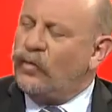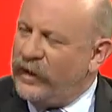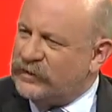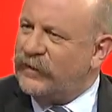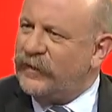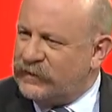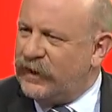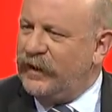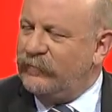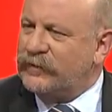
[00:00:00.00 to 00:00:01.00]
rest of the
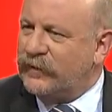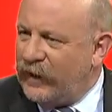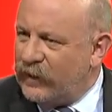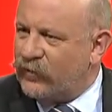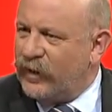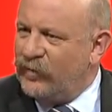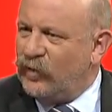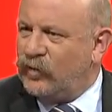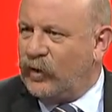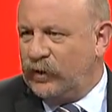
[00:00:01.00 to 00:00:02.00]
team, do they agree
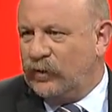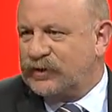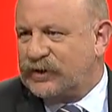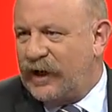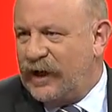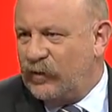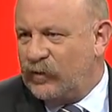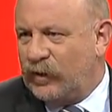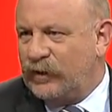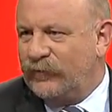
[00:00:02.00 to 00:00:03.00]
with what you're saying, with
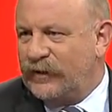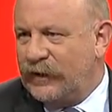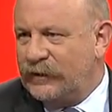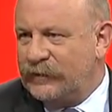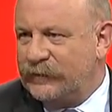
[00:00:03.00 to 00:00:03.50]
what you've done?